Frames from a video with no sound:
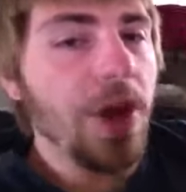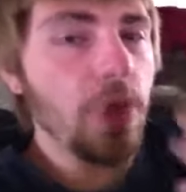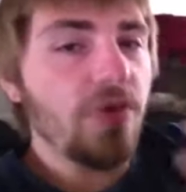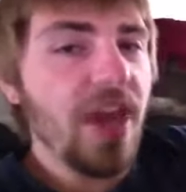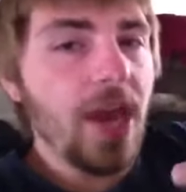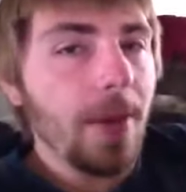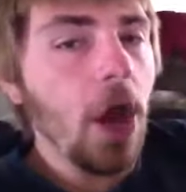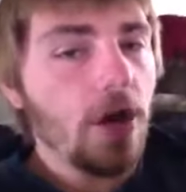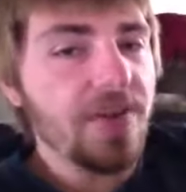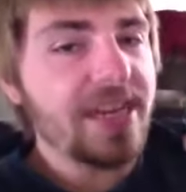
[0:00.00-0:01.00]
you think about
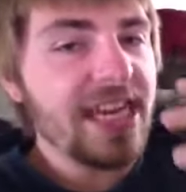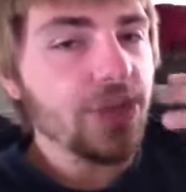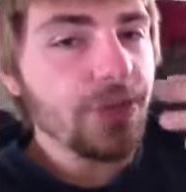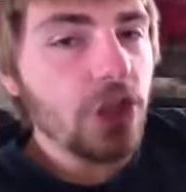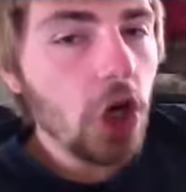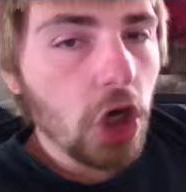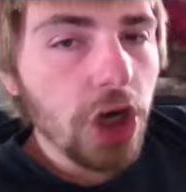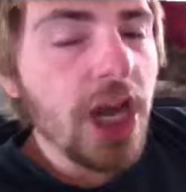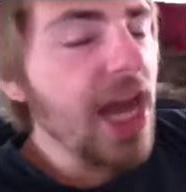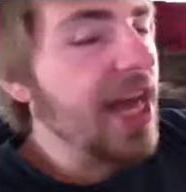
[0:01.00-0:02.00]
RVD's
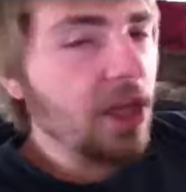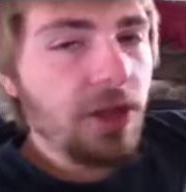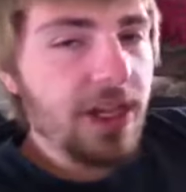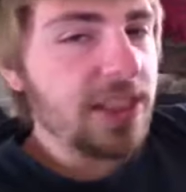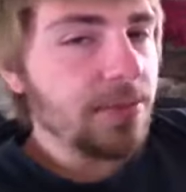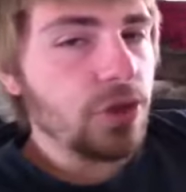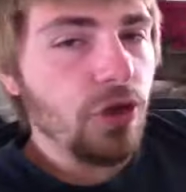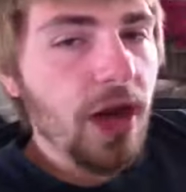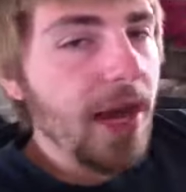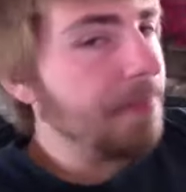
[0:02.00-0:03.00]
return. Click and
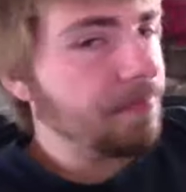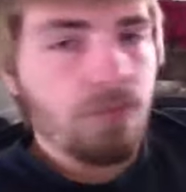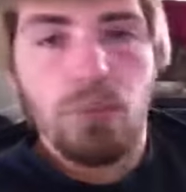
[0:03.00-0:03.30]
subscribe.